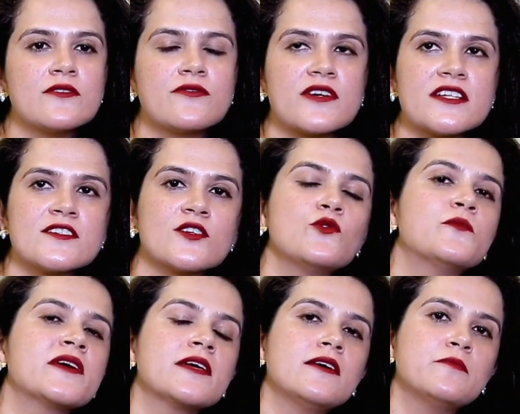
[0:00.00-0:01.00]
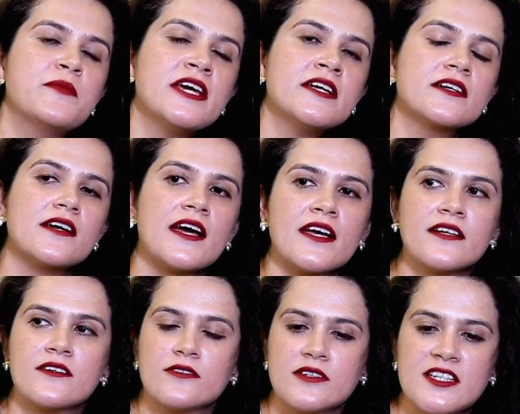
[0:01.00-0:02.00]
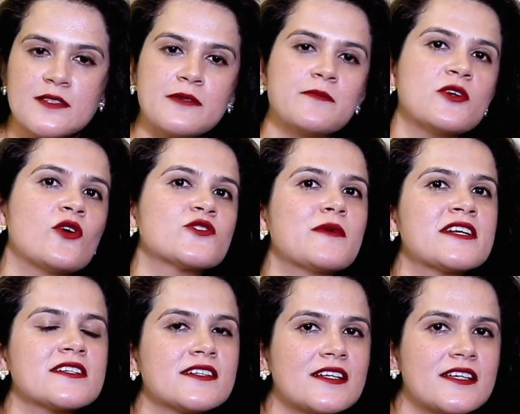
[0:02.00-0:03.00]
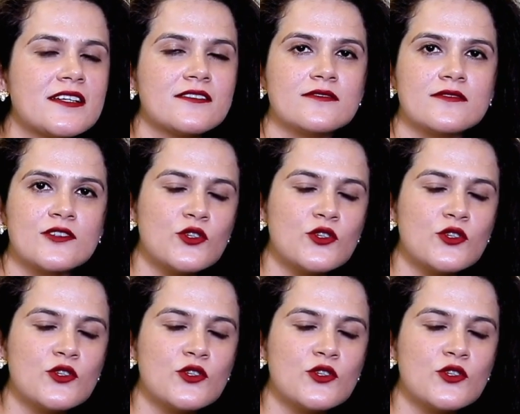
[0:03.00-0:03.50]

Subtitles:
The friends grew big and these people automatically